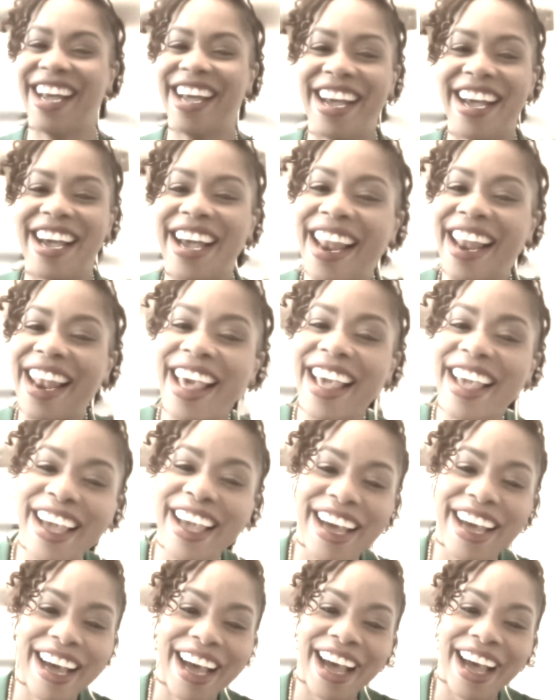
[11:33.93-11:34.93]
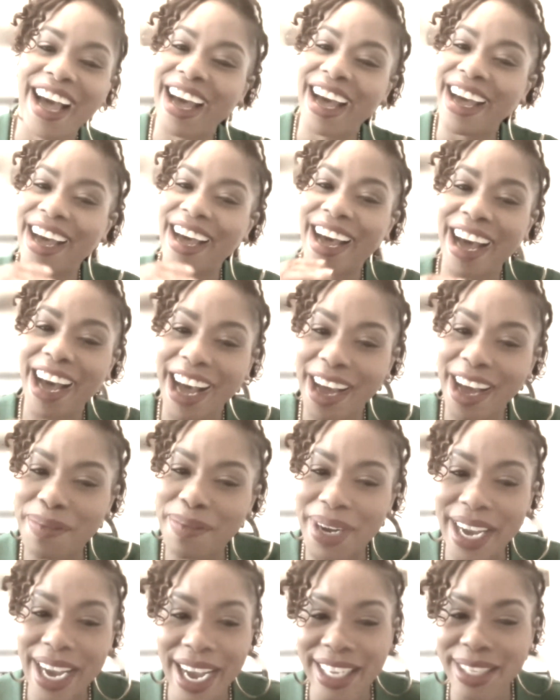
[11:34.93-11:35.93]
like, I'm a
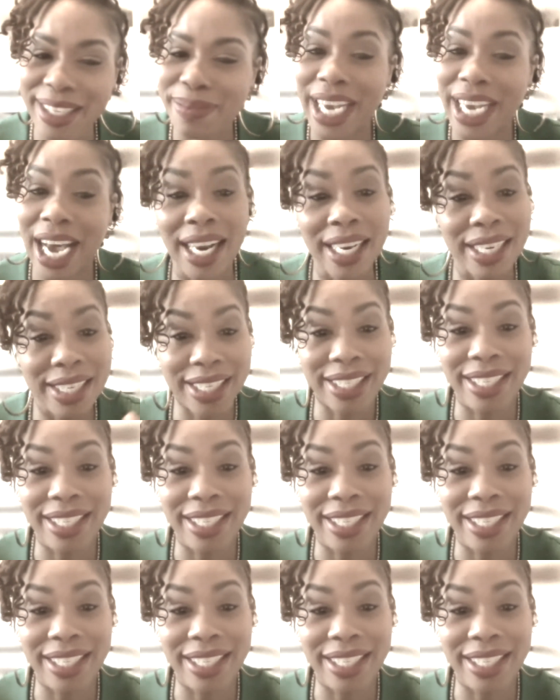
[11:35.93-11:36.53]
cosmetologist